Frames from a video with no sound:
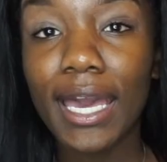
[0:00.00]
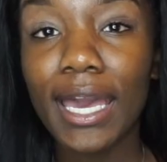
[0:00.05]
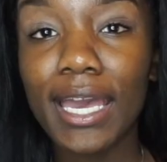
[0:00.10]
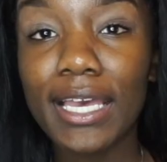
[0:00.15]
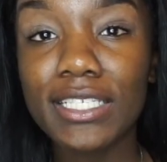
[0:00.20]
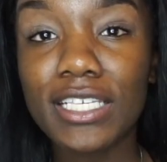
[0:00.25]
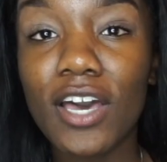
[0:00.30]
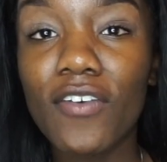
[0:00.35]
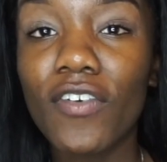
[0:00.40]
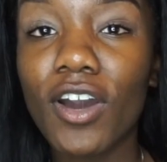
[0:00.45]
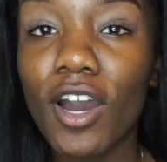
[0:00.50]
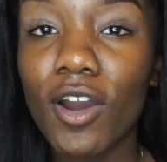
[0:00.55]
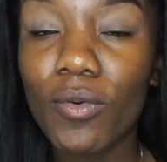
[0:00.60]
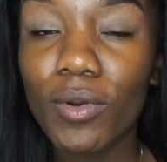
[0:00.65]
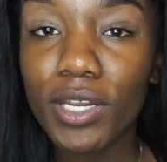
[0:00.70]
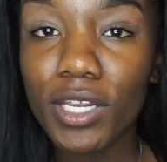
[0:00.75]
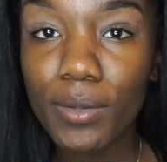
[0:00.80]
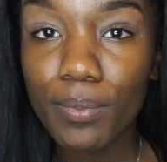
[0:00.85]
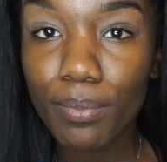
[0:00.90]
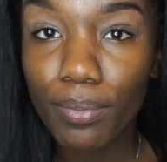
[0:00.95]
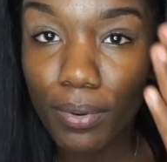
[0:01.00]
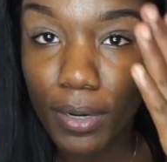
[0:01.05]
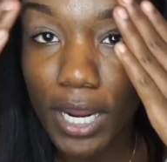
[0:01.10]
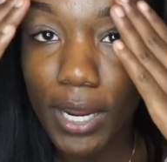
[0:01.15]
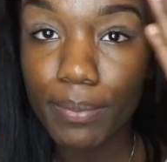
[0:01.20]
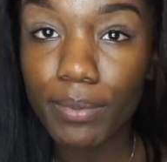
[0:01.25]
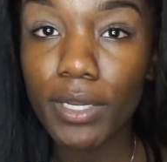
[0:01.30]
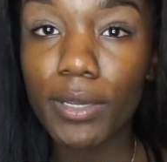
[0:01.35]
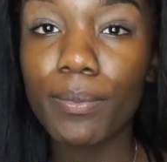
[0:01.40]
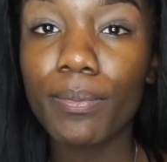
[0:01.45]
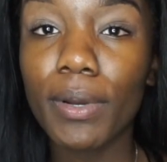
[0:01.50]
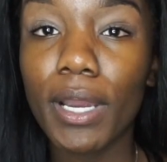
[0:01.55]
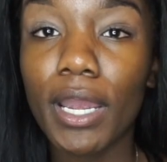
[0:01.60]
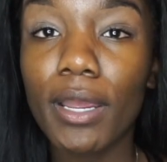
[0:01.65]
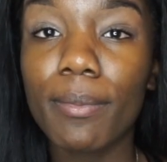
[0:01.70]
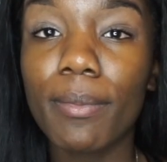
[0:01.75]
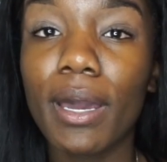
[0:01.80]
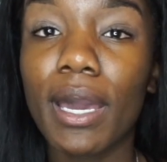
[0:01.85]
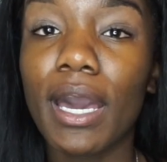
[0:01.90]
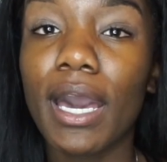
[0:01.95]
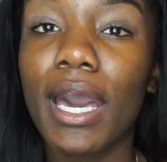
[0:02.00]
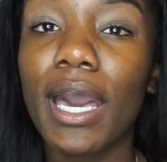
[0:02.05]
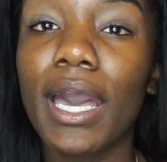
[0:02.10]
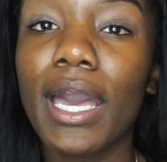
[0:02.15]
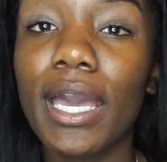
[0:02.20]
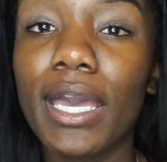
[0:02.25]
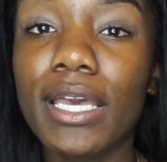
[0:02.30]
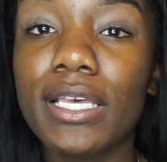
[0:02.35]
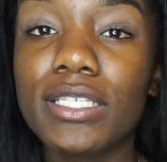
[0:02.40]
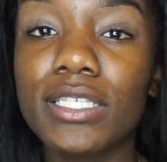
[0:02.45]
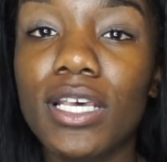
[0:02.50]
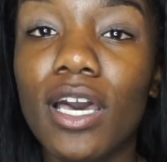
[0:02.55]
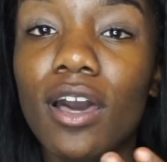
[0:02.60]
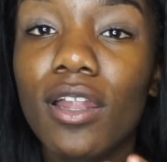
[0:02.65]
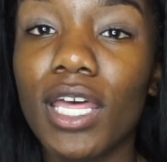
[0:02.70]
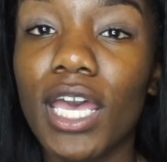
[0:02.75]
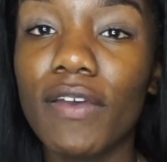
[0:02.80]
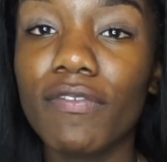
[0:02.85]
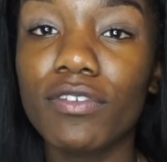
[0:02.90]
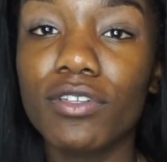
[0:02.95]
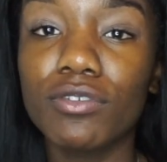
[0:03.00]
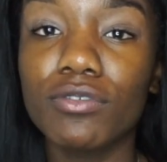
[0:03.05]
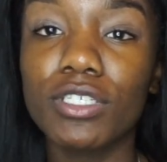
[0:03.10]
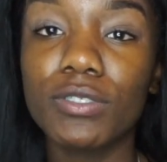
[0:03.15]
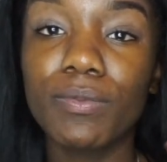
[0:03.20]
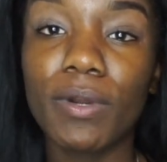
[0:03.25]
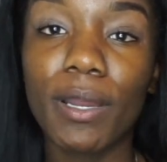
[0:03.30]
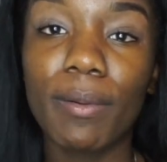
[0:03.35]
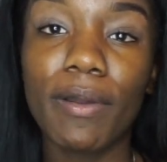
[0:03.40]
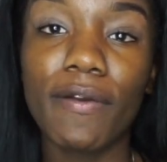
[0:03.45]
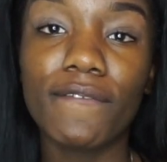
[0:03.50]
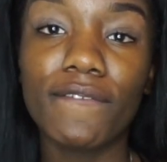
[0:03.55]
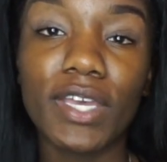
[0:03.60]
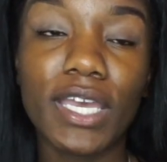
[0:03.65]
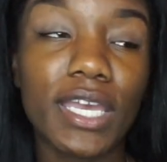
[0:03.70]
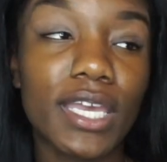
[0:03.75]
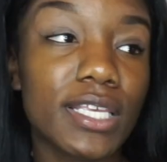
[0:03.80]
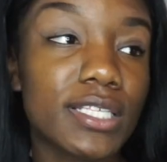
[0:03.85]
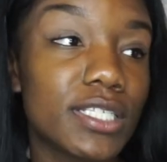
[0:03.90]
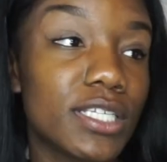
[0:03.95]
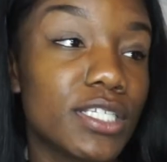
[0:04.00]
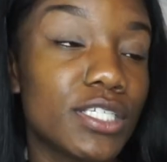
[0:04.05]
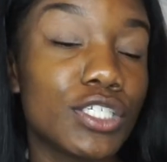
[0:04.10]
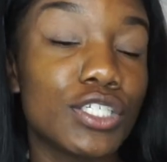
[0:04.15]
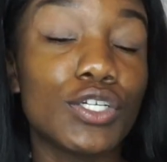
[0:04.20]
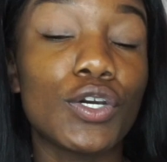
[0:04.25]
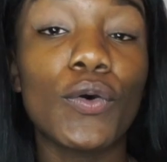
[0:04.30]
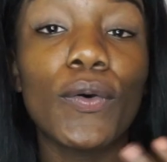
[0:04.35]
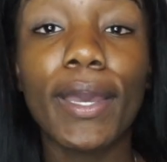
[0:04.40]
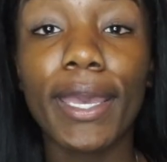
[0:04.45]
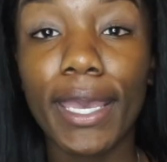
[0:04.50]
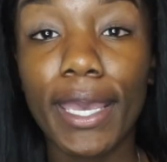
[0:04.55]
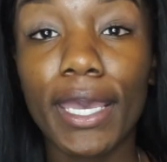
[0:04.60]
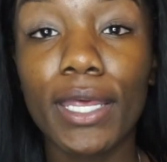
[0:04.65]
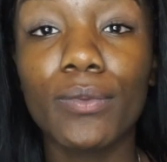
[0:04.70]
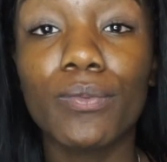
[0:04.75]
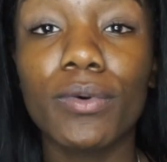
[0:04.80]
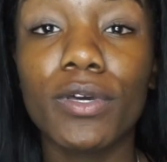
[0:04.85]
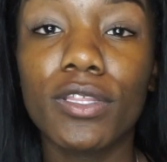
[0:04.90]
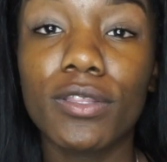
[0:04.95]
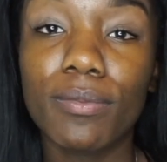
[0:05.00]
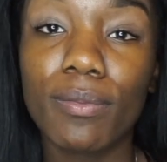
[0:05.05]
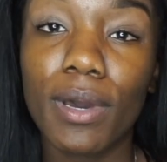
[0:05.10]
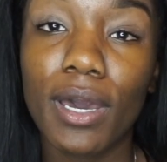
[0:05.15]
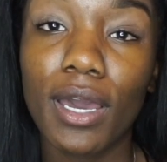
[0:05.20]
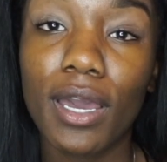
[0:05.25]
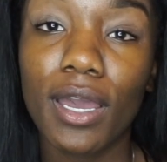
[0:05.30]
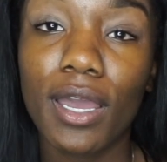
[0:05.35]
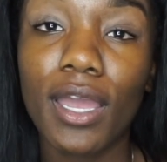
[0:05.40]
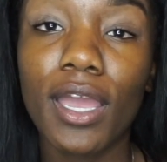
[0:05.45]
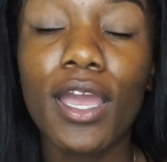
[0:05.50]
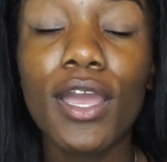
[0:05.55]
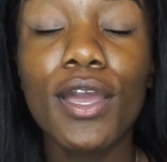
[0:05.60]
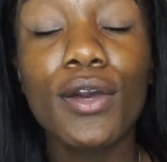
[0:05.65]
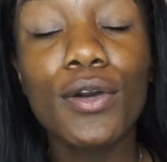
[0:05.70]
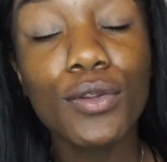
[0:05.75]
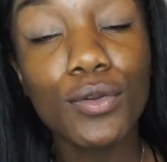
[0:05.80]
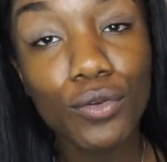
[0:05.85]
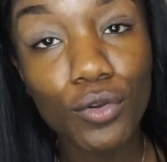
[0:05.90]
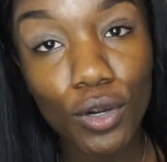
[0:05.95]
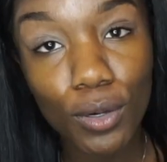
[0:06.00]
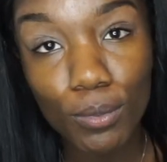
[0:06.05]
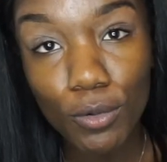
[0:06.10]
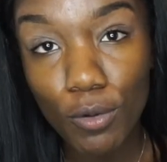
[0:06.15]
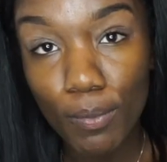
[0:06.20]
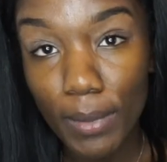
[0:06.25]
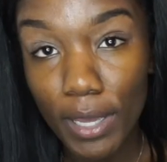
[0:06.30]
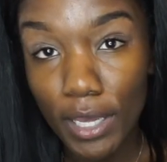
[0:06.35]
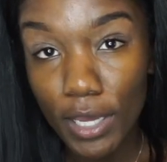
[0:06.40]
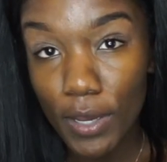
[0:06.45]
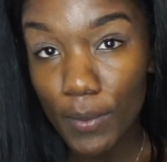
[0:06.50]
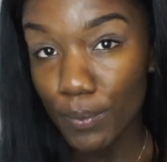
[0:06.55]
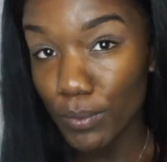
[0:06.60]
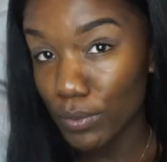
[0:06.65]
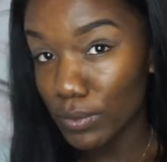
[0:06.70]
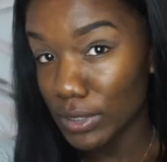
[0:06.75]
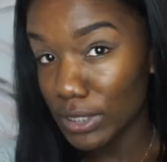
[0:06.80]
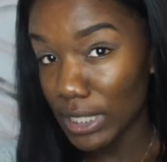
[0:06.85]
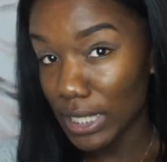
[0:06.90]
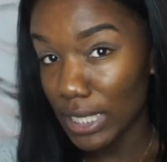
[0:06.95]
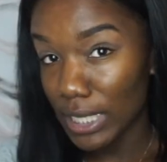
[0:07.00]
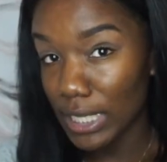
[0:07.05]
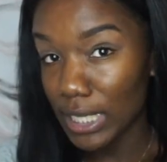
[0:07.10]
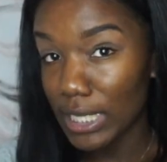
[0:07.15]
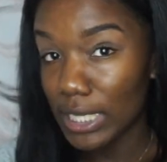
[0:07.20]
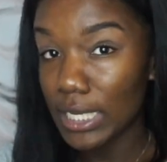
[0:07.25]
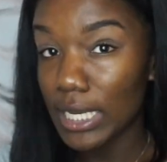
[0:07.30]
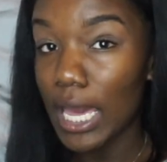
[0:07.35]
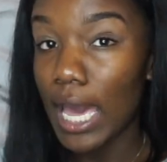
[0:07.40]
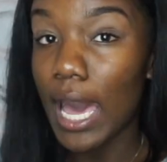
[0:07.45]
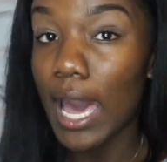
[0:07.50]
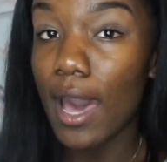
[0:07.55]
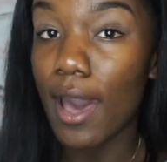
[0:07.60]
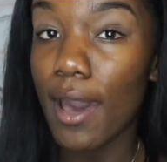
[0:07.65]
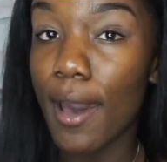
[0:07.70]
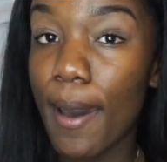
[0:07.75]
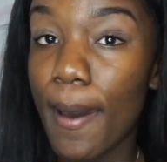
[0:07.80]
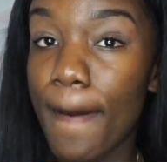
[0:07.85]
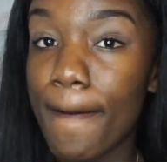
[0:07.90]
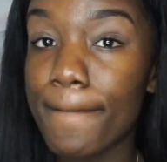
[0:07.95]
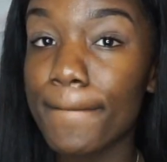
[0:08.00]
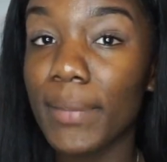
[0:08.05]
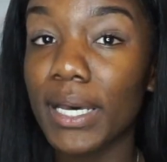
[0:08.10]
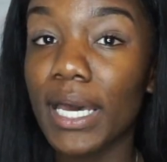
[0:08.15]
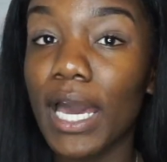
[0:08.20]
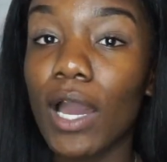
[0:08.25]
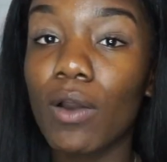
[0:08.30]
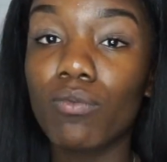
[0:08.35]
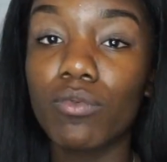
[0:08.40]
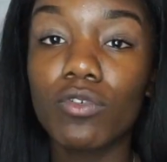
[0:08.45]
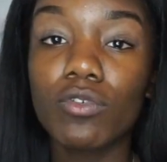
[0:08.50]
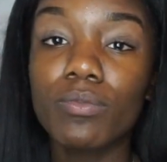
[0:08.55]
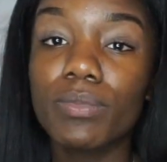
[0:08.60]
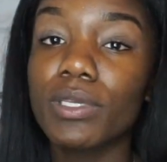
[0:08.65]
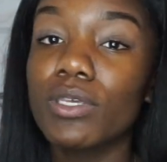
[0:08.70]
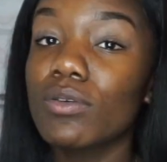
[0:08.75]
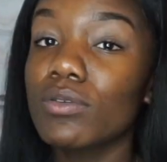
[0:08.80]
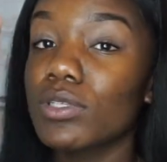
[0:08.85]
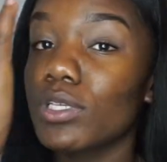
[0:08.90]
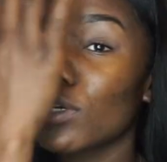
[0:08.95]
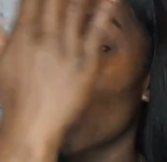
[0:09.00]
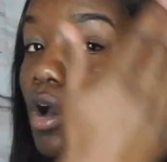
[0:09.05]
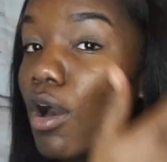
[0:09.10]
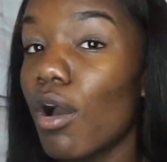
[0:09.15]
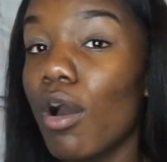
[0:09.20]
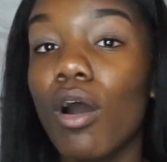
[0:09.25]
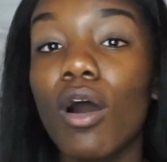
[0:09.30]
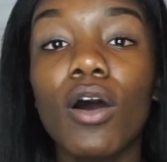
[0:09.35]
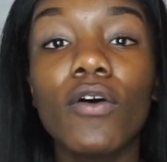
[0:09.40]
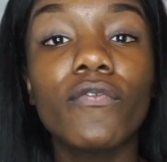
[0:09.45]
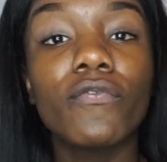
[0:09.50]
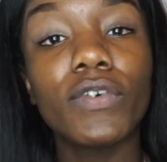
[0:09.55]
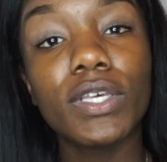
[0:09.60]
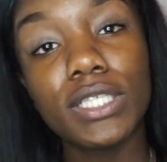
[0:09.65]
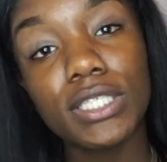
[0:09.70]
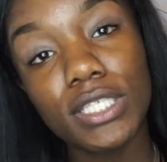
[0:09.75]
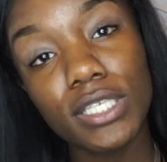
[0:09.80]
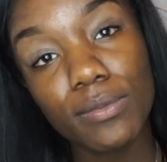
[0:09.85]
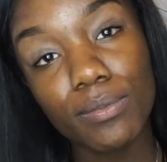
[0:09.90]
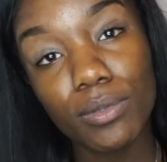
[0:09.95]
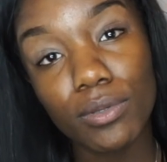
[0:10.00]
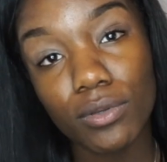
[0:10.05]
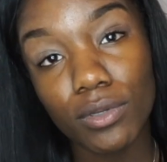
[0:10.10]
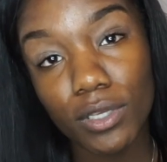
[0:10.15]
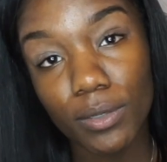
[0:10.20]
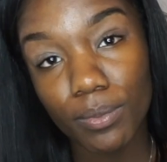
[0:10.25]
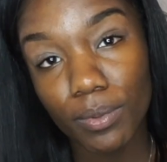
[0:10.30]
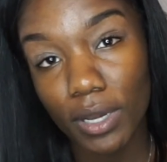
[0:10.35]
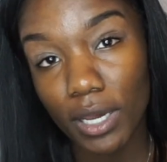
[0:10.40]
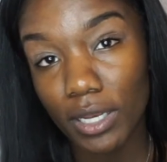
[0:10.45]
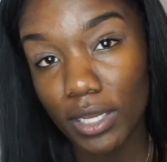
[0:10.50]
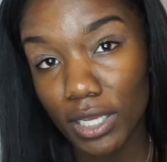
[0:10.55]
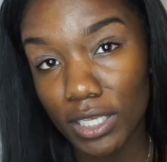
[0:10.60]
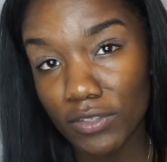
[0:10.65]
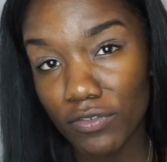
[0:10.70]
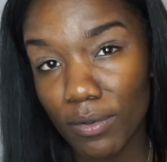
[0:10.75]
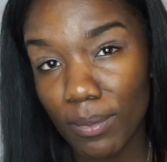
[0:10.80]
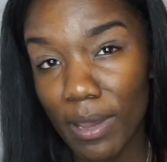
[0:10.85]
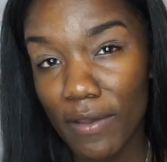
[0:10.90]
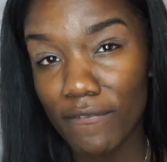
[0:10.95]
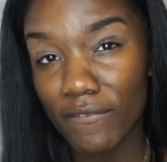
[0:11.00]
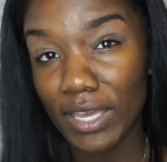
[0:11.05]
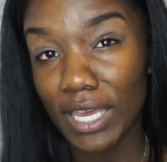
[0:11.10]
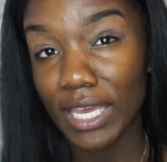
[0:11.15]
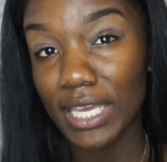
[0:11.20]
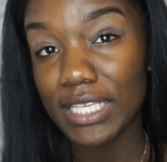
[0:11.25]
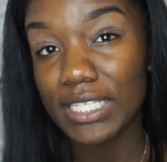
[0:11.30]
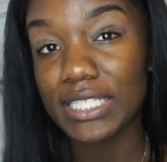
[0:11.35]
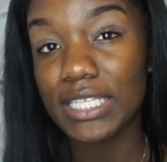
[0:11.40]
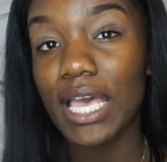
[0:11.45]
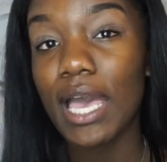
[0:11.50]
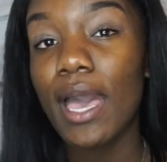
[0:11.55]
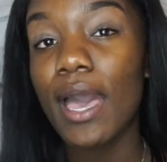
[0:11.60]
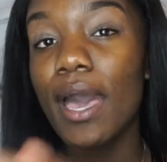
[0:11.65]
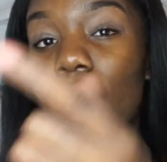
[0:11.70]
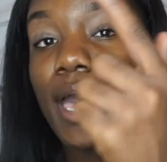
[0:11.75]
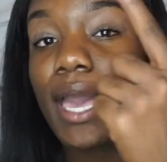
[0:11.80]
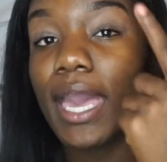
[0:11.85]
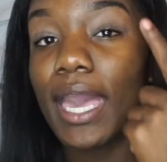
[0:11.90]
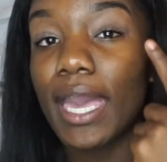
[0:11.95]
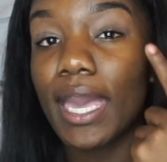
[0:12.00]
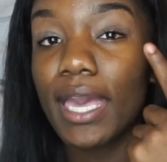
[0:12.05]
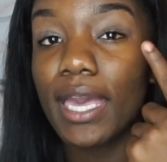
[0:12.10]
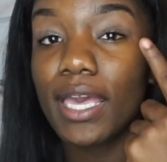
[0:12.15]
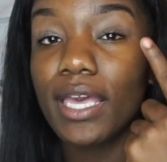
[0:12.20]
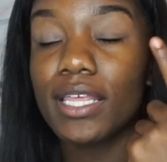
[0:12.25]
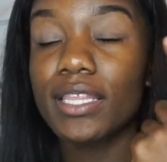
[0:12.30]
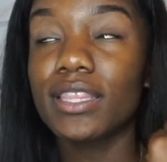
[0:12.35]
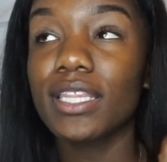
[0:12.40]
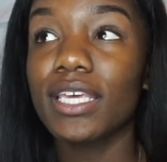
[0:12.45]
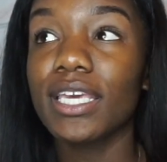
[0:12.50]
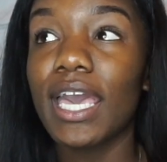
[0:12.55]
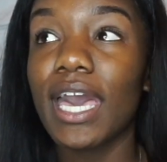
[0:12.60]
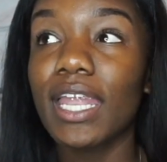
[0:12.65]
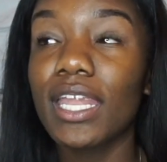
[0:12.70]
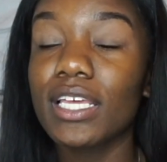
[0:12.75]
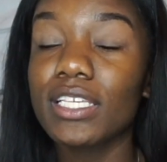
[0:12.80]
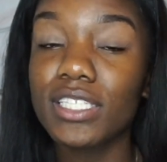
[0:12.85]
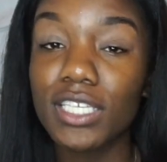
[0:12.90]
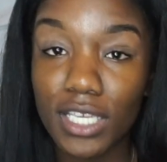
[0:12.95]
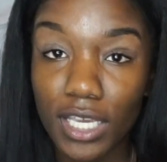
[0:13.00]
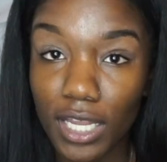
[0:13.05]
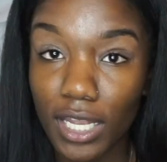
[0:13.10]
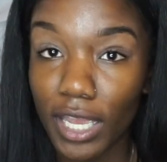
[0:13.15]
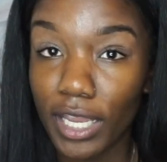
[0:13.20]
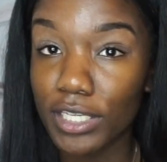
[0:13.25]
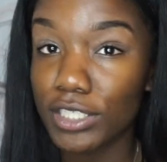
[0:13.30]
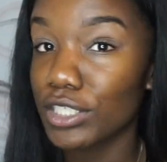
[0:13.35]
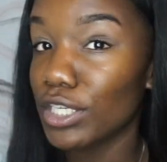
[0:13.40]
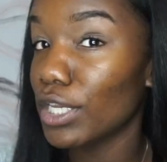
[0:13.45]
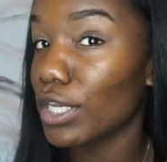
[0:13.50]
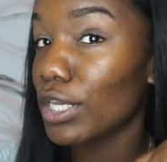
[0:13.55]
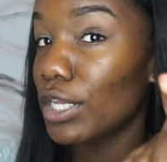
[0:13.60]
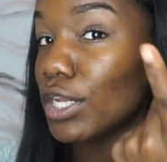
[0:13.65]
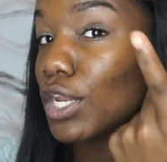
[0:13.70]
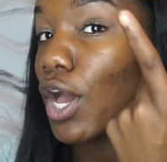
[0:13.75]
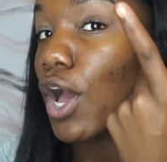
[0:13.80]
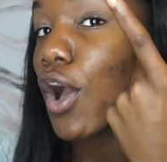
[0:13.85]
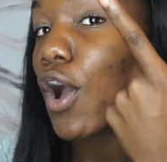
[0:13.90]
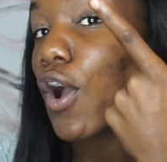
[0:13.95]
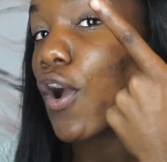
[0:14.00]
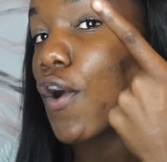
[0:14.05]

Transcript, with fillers: Guys, I've already prepped and primed my eyes. All I have to do is prime my face and go ahead with my normal makeup routine. Um, but I will be using all Fenty Beauty products for my face and the Galaxy Collection